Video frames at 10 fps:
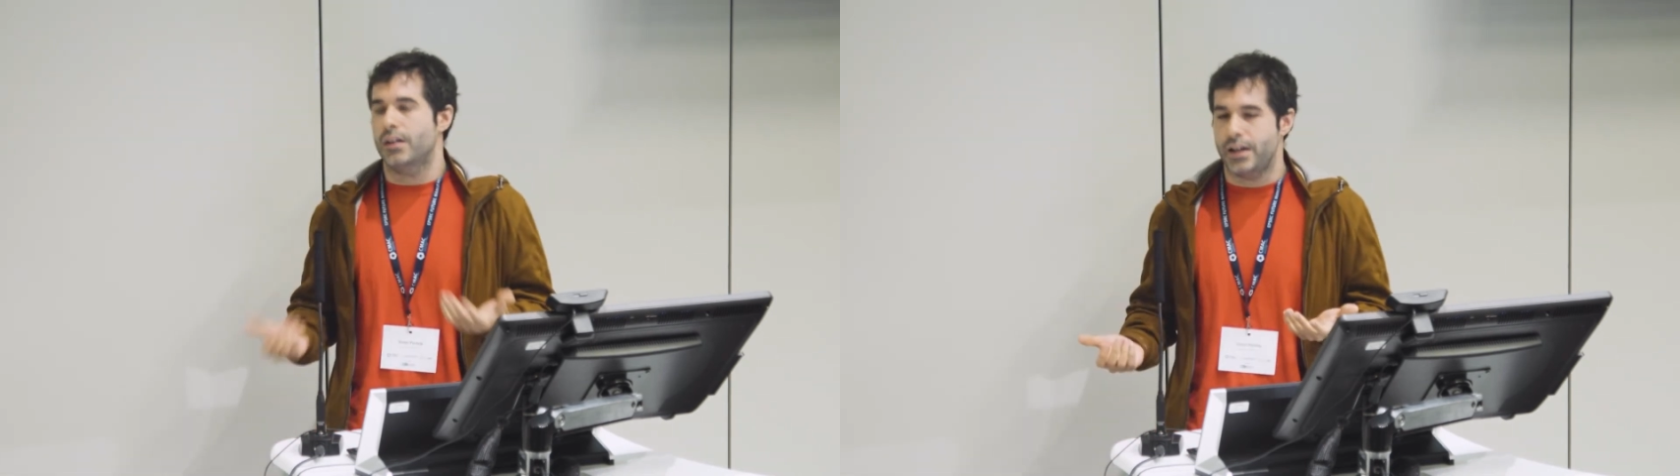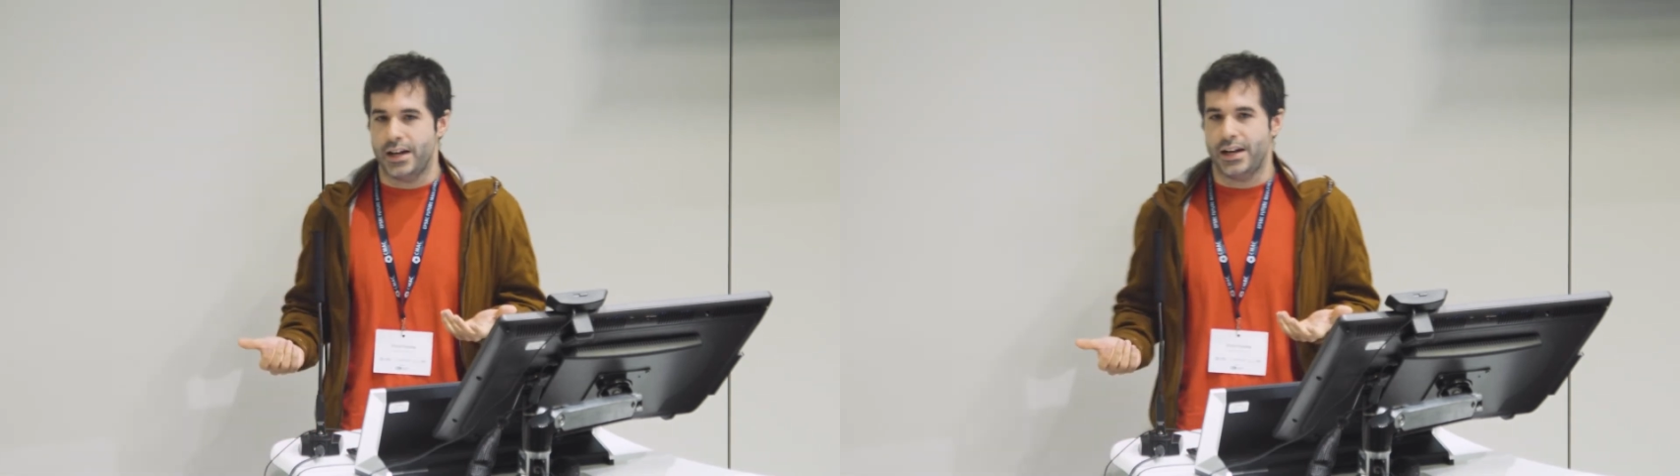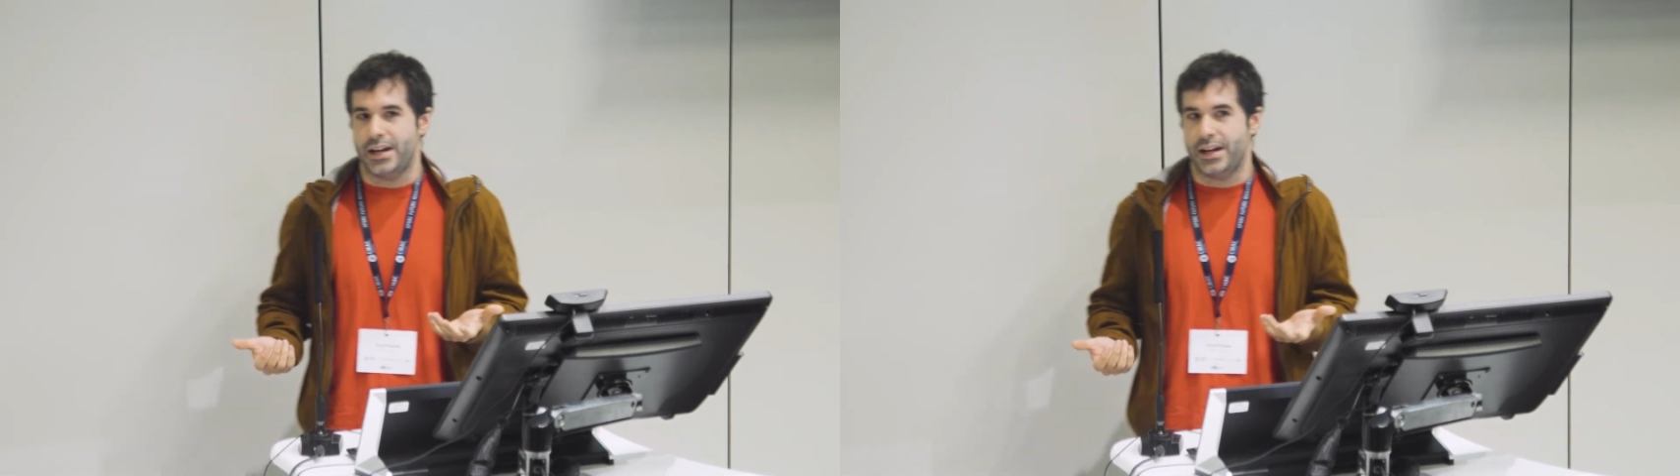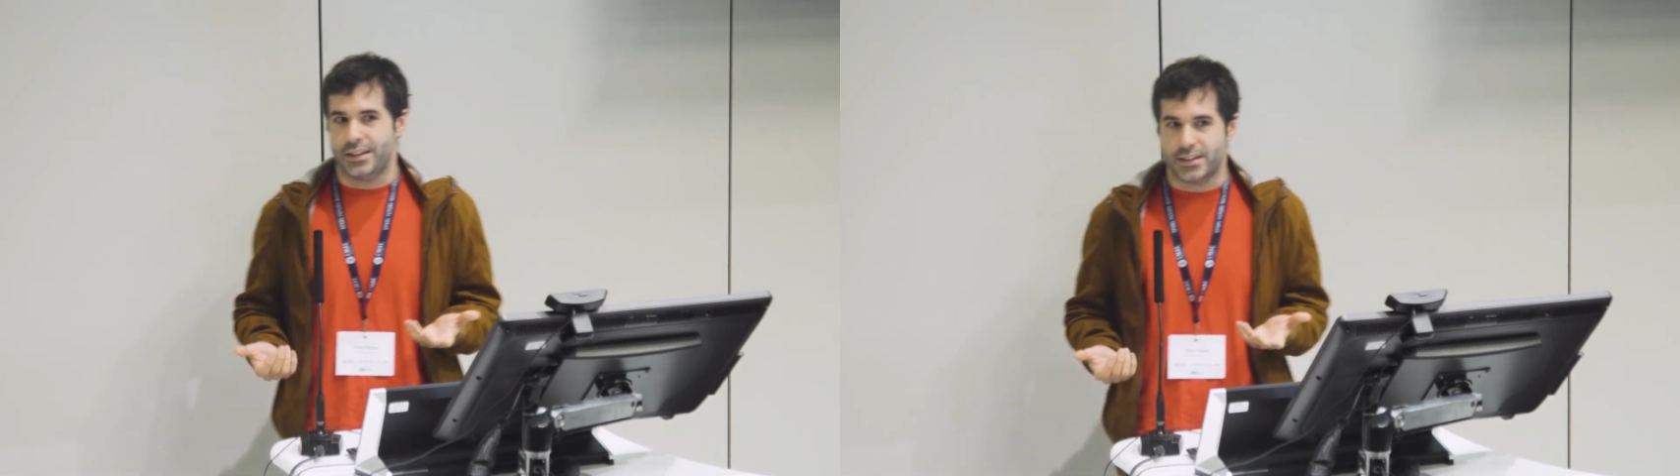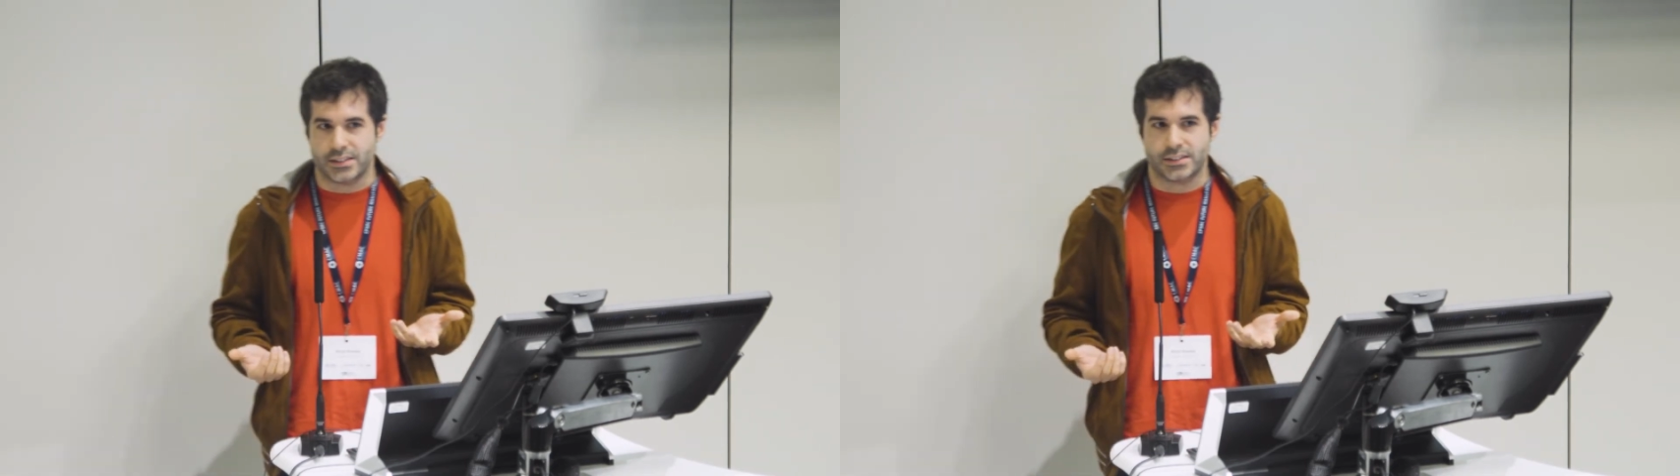
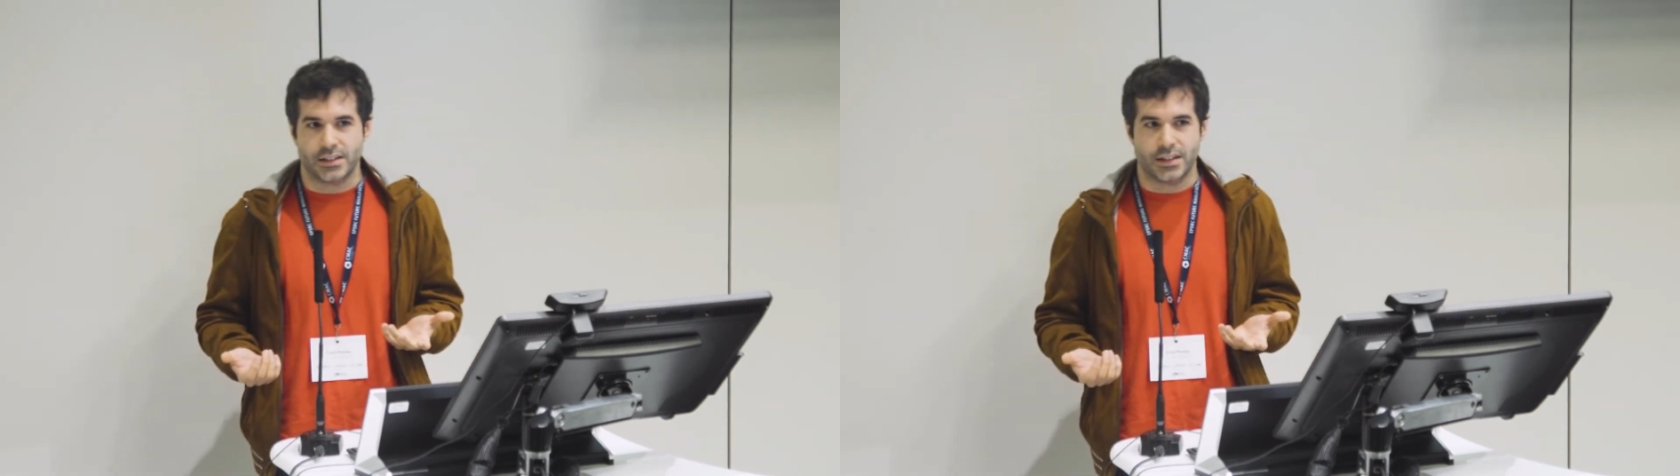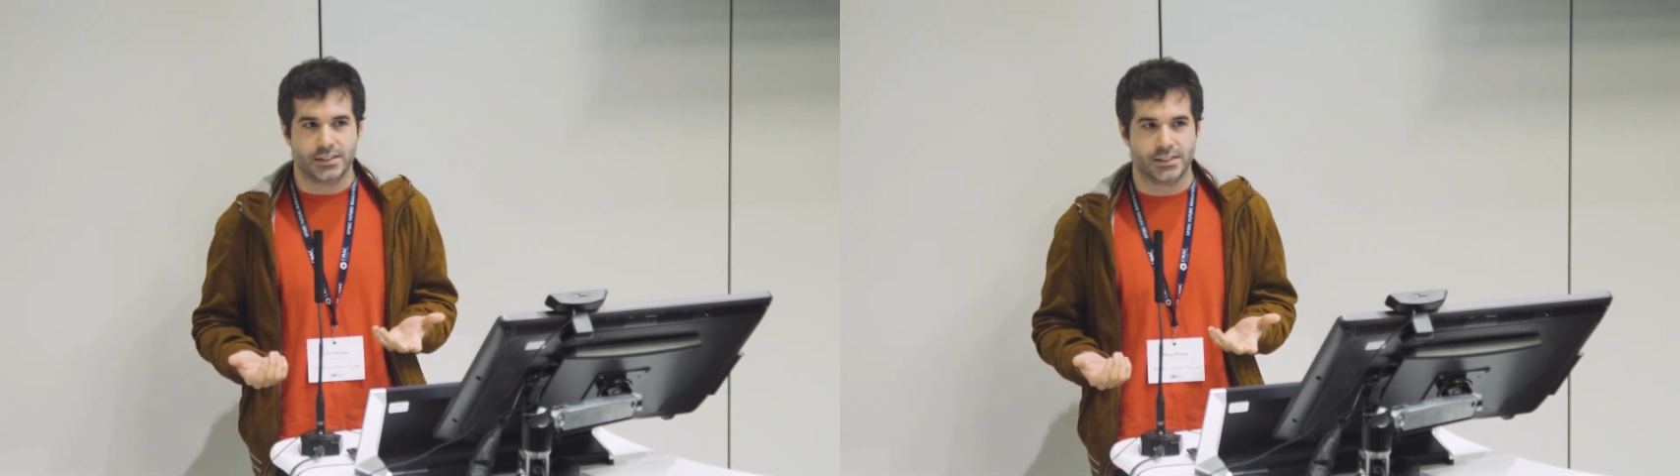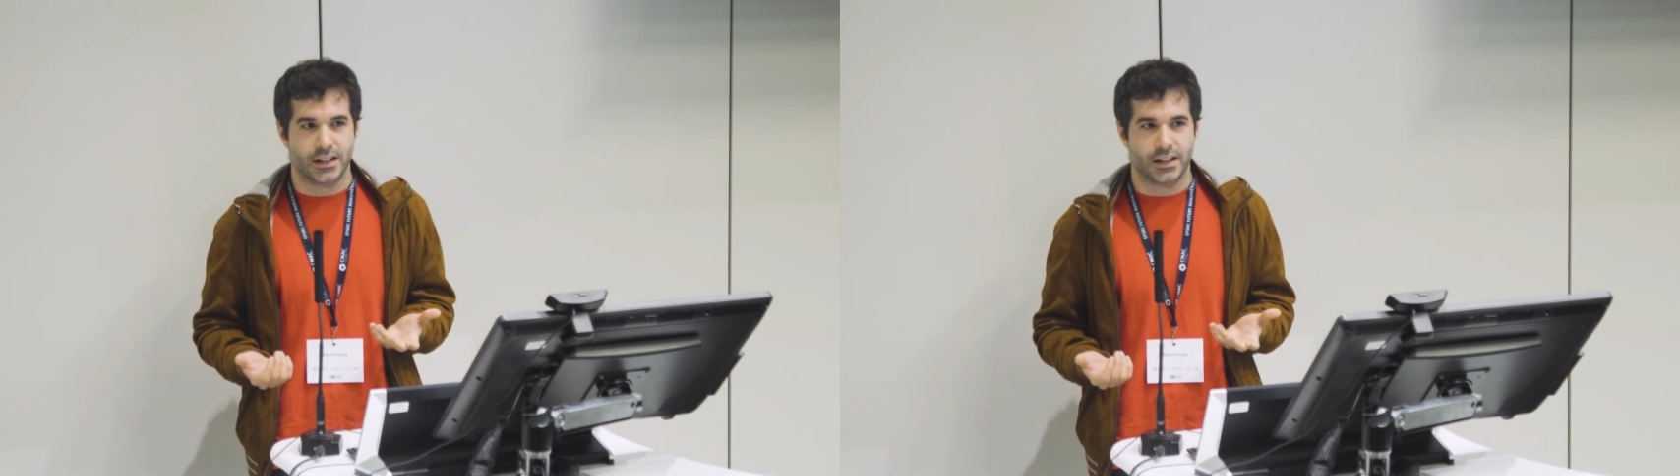This is